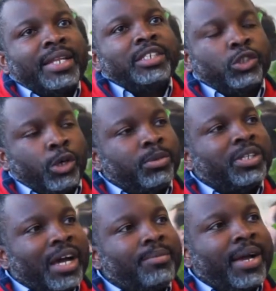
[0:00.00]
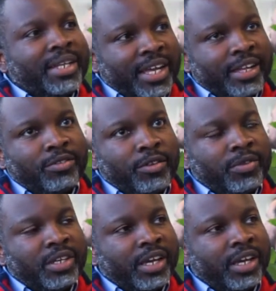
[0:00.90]
least double that by the end of
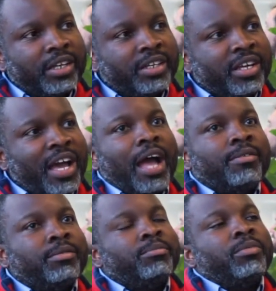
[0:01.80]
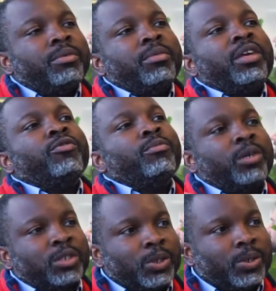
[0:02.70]
the year, and even
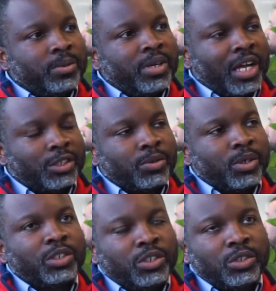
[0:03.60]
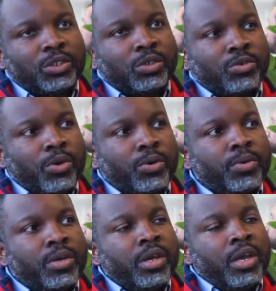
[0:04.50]
more so as we continue to grow.
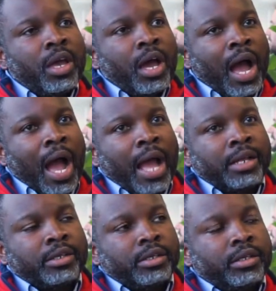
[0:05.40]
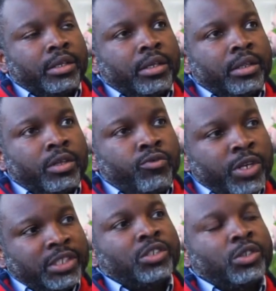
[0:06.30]
And the
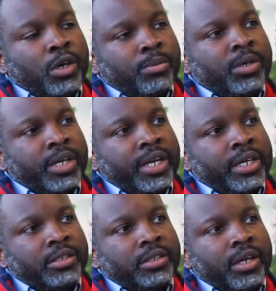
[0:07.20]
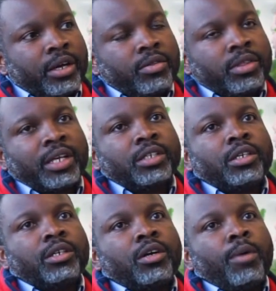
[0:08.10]
reason to double is there's
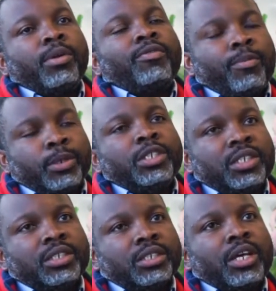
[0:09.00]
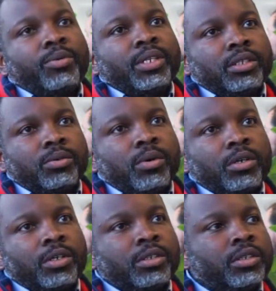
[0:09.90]
a couple of opportunities that we need to
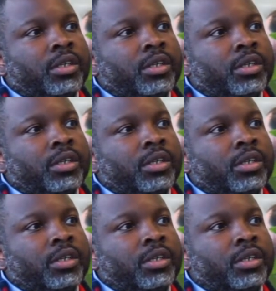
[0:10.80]
work on.